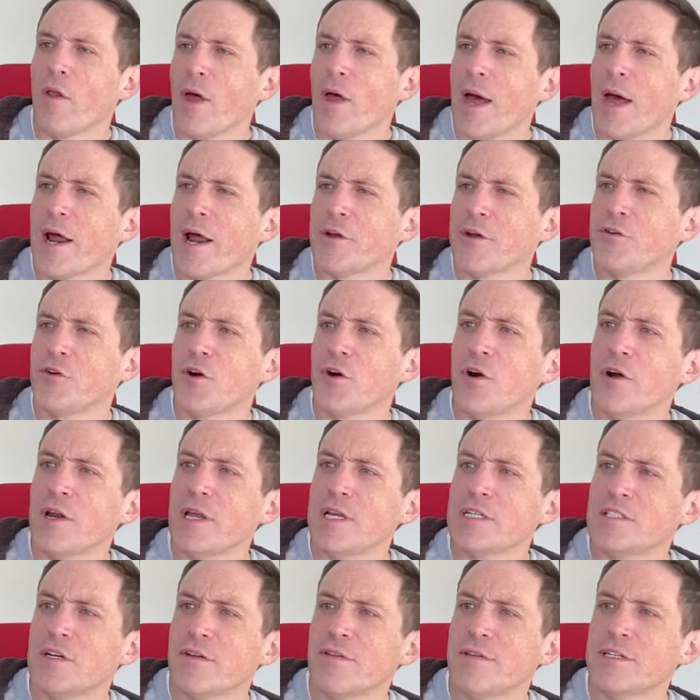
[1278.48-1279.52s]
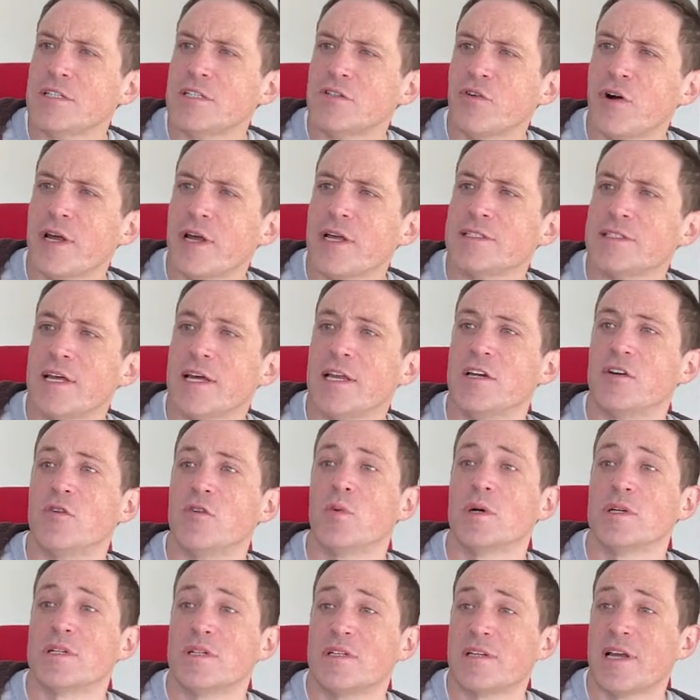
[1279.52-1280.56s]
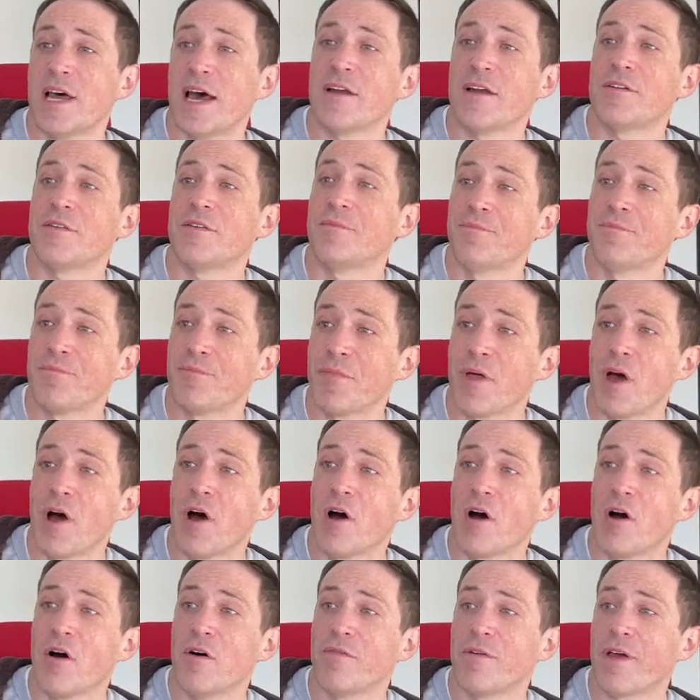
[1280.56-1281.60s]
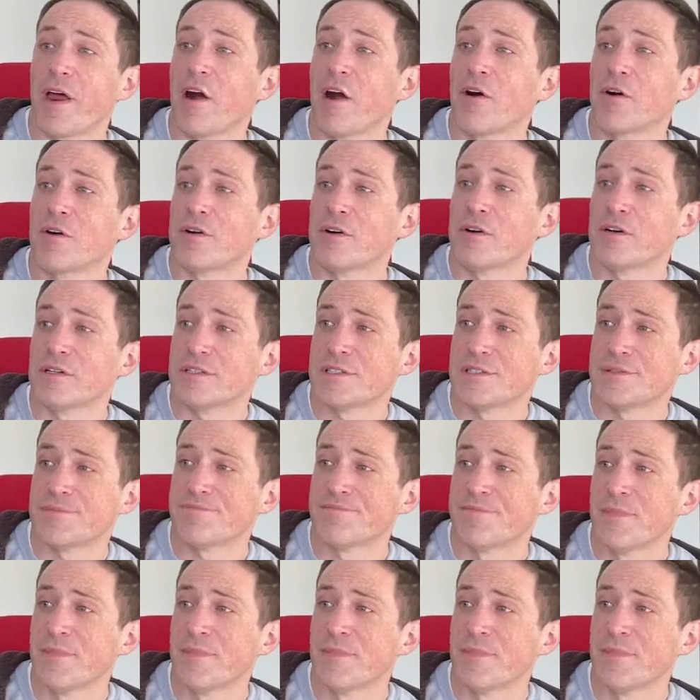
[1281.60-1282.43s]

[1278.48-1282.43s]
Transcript: I turned each of these strings into a set of characters.